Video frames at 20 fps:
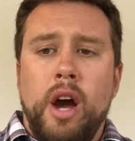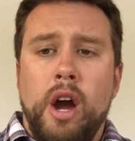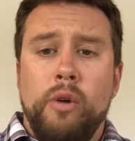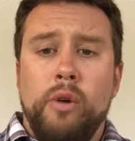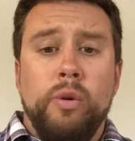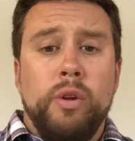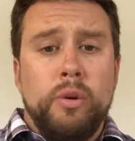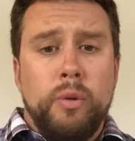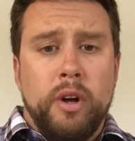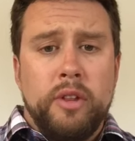I
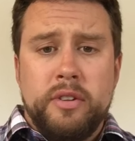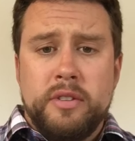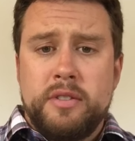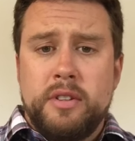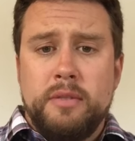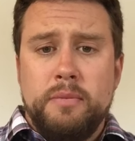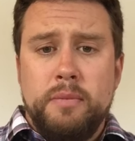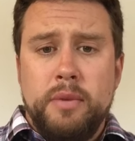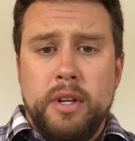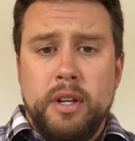really want
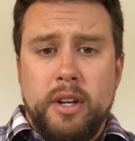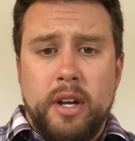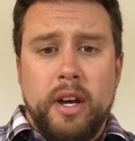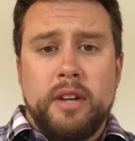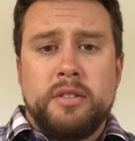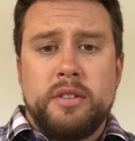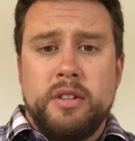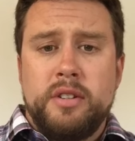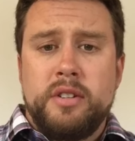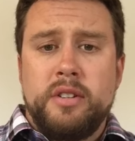this to be an
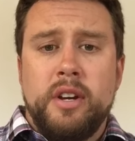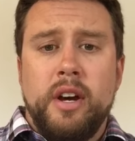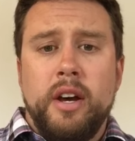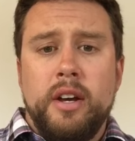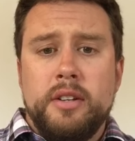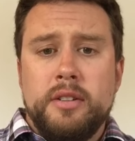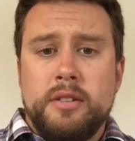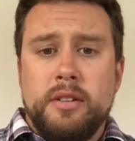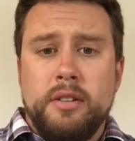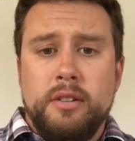
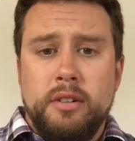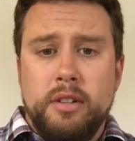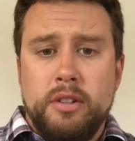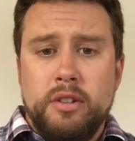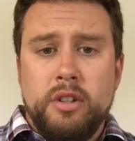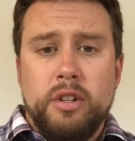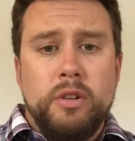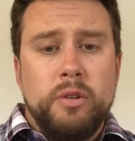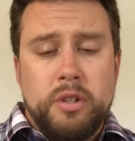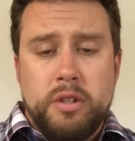exercise
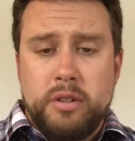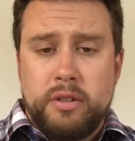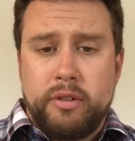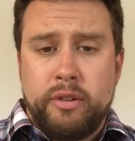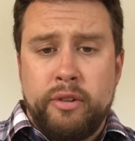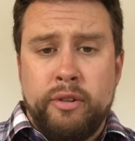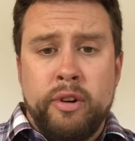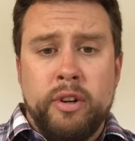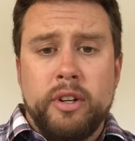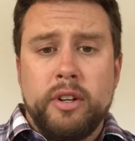in you and
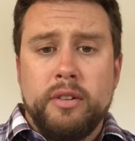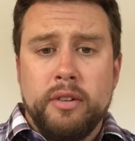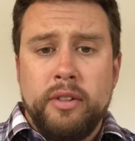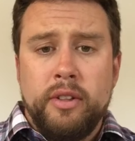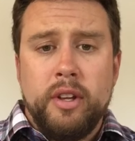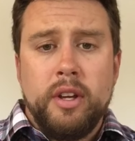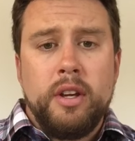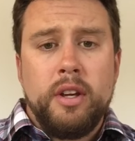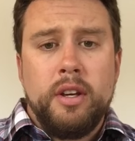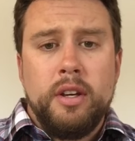just critical
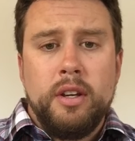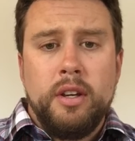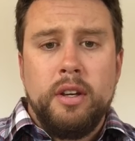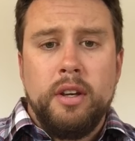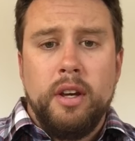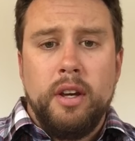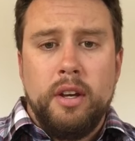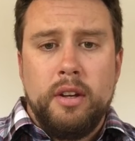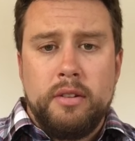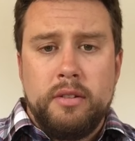
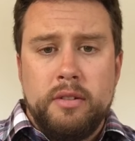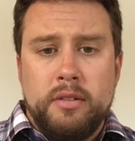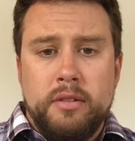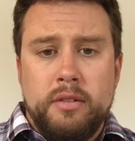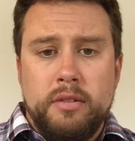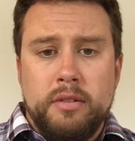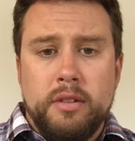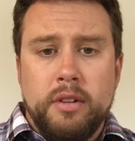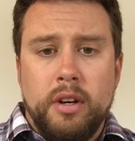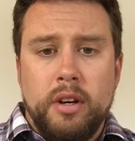thinking
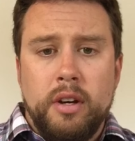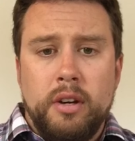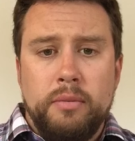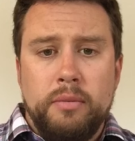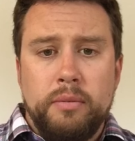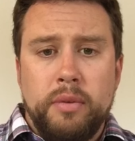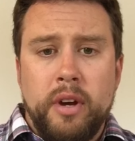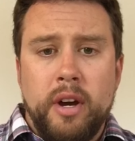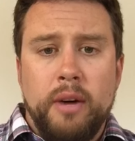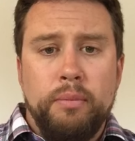and
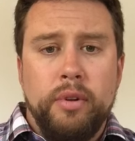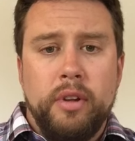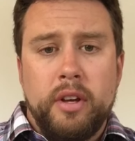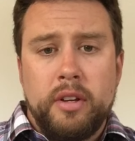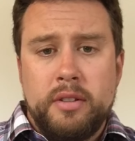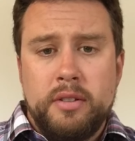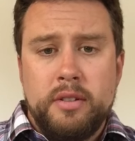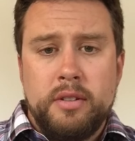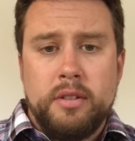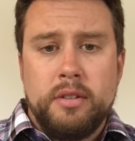um,
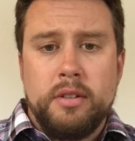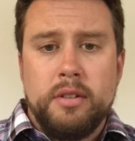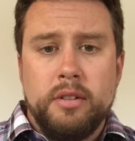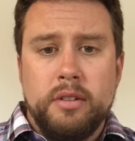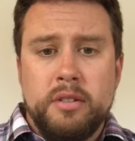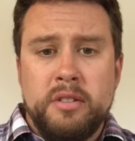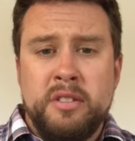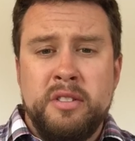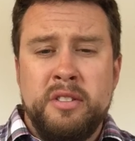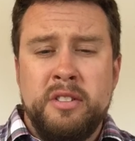
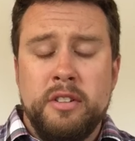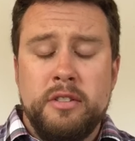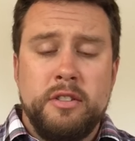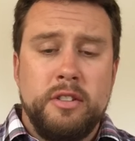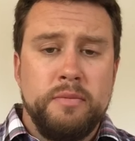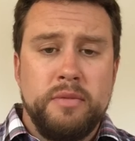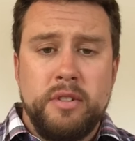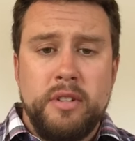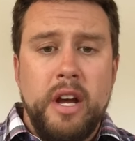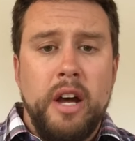complex
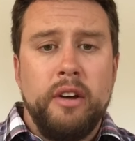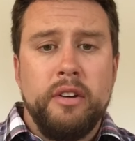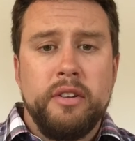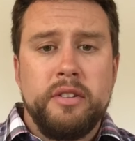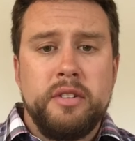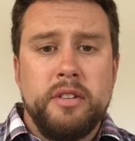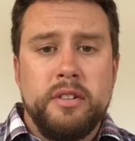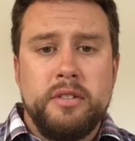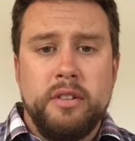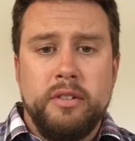systems
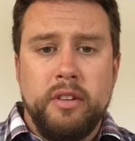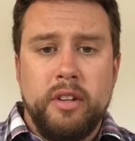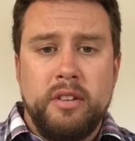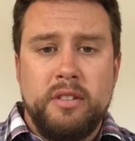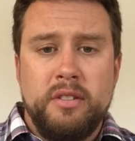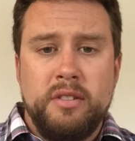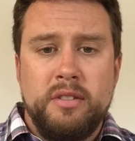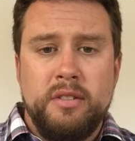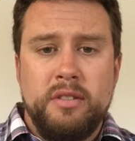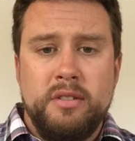analysis and
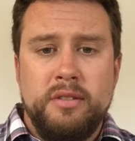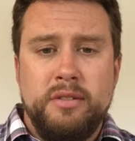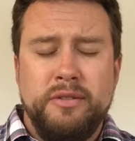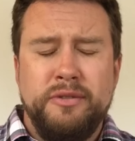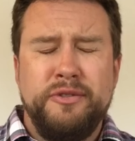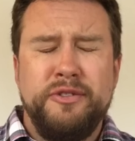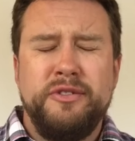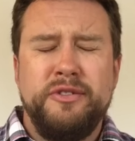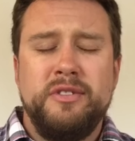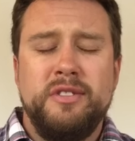like
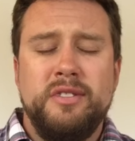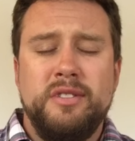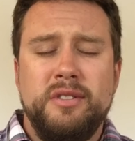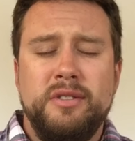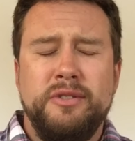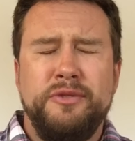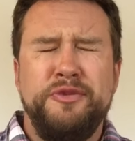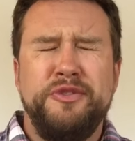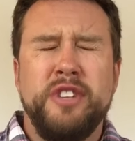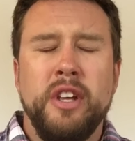
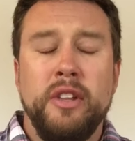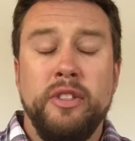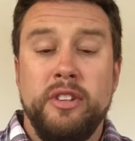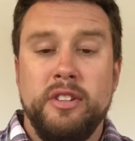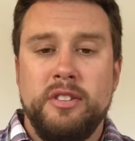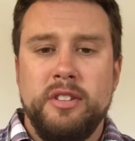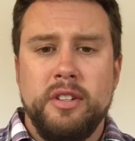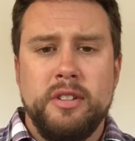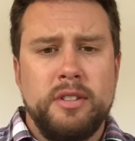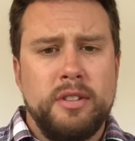
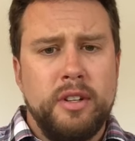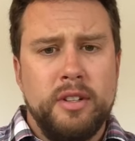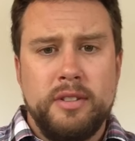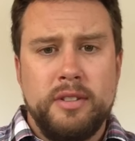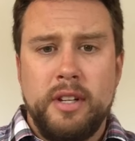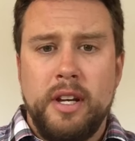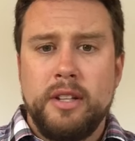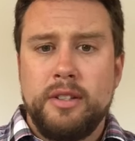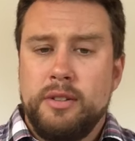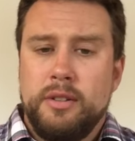synthesis
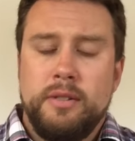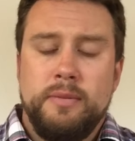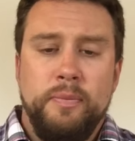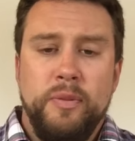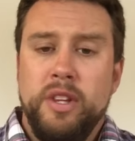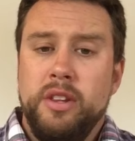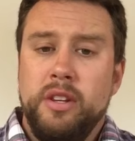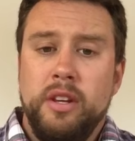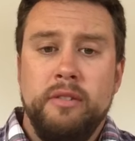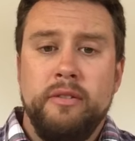because that's
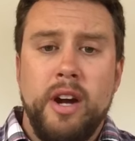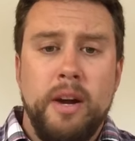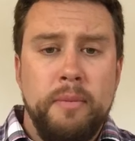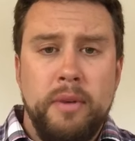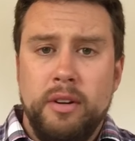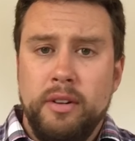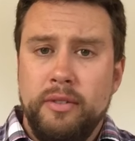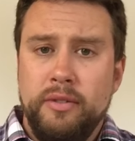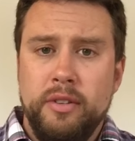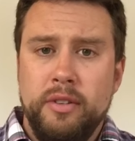in the
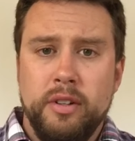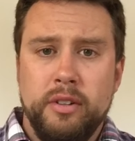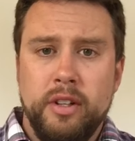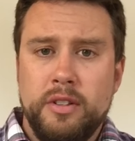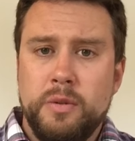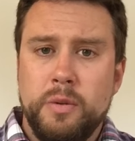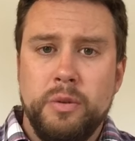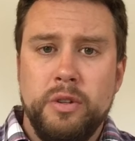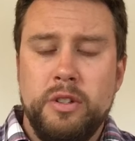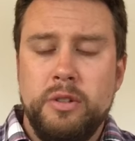environmental field
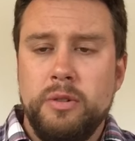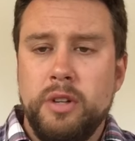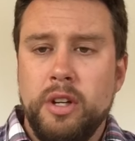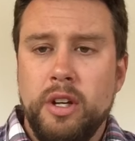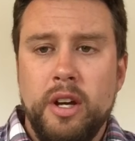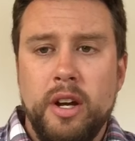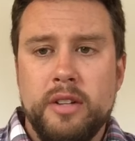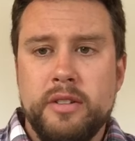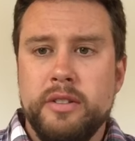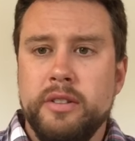that's what we're
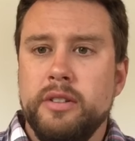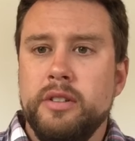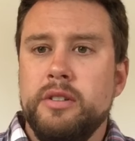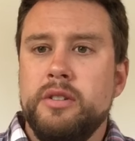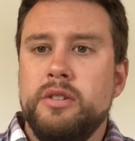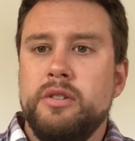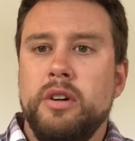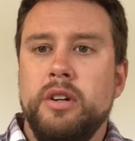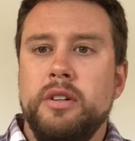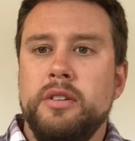doing constantly
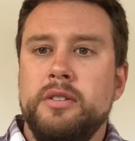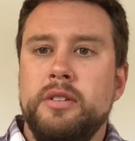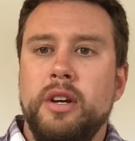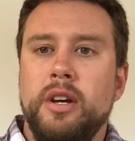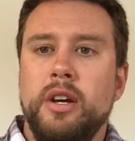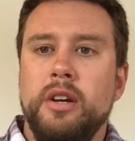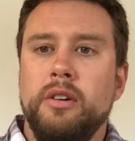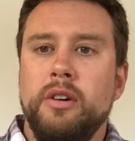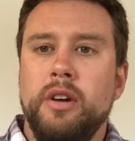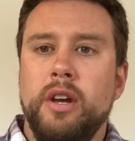is trying to
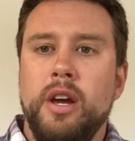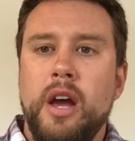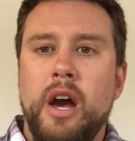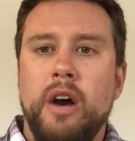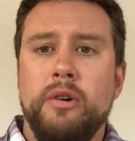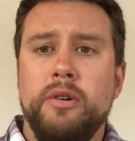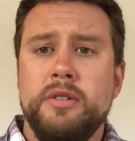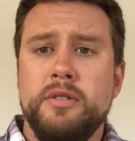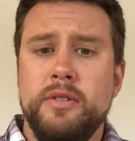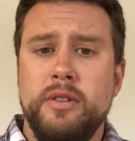say okay
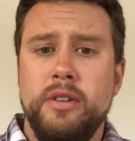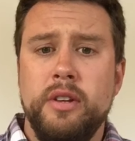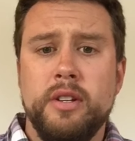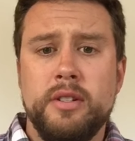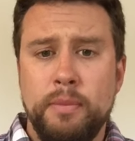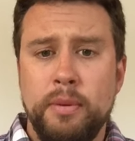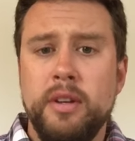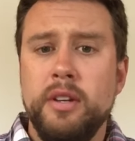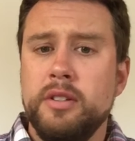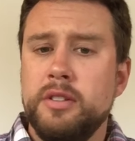how is
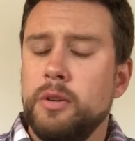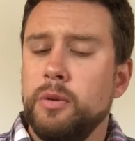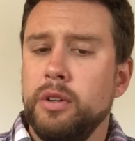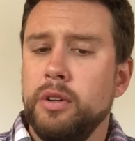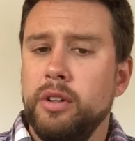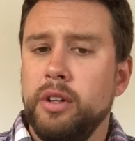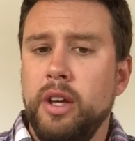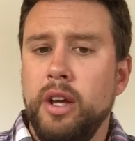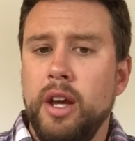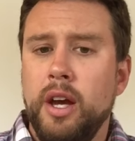this piece that
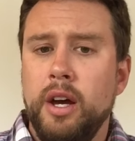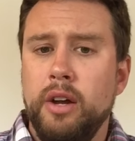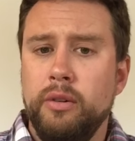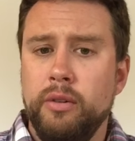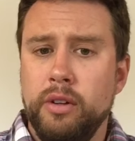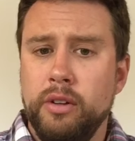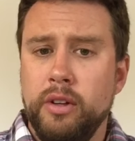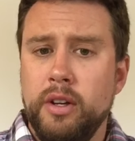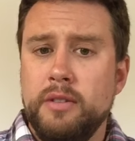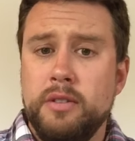we're looking
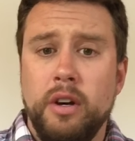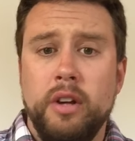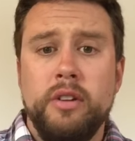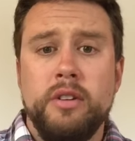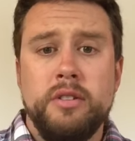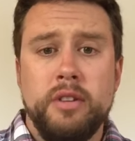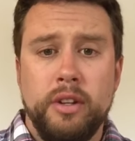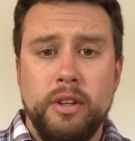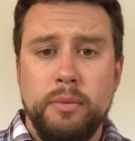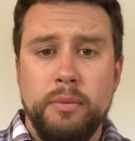at relate to all
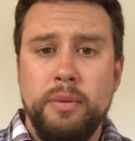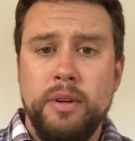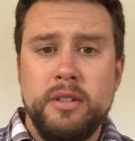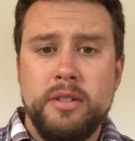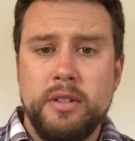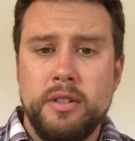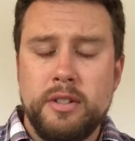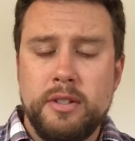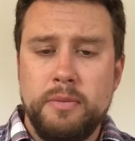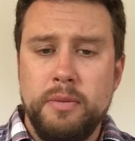these other
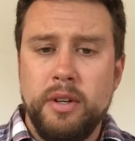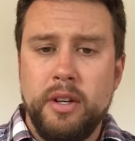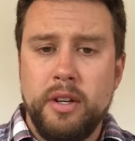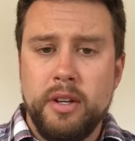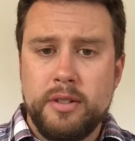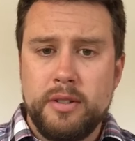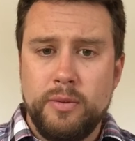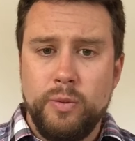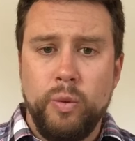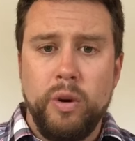pieces
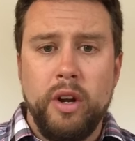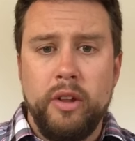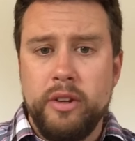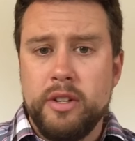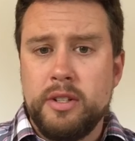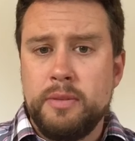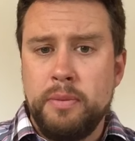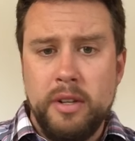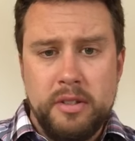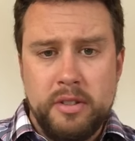because where
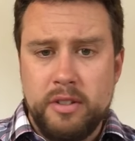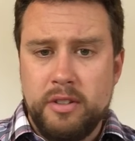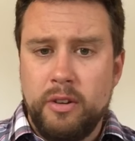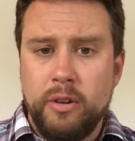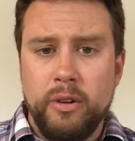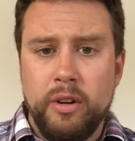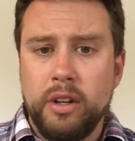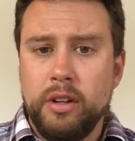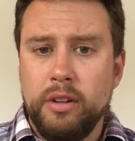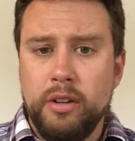this piece is
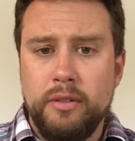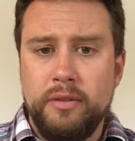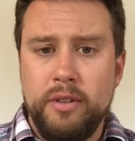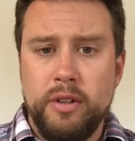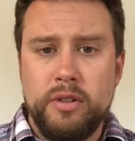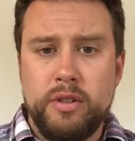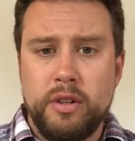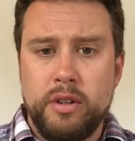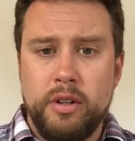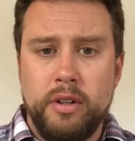going into the
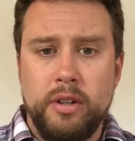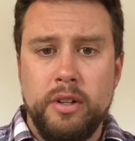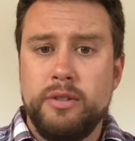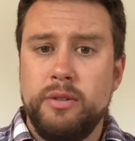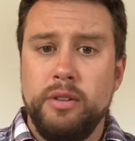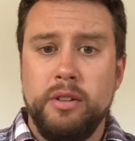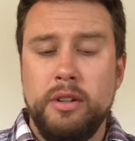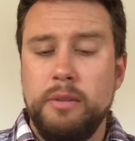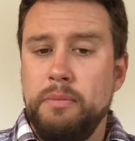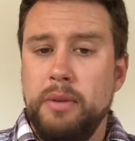future
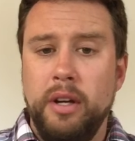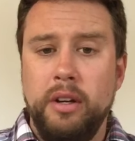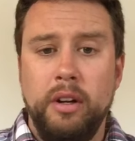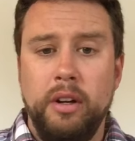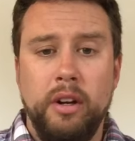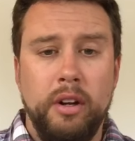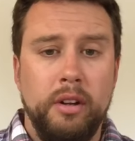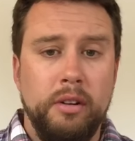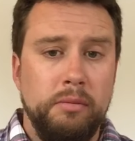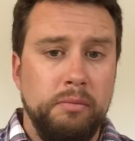is really
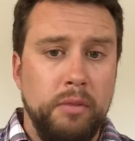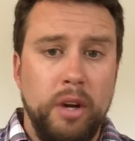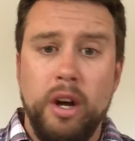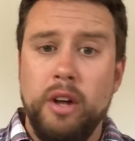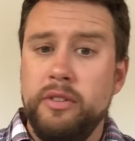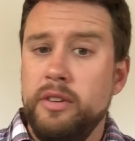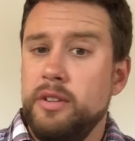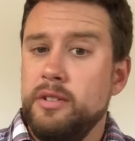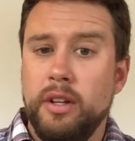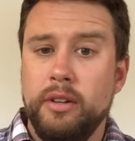dependent on
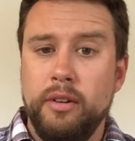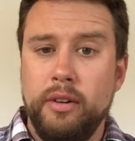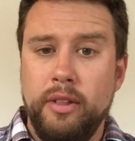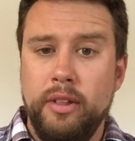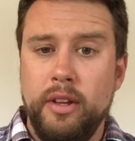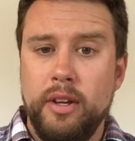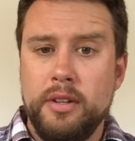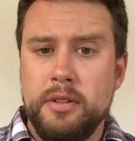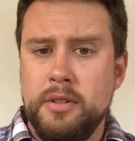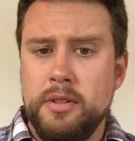all these other
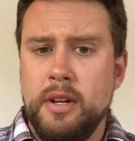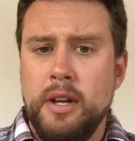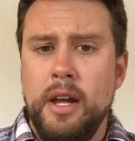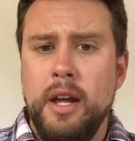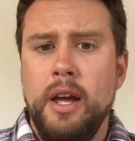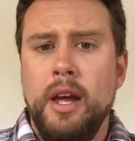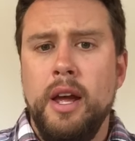things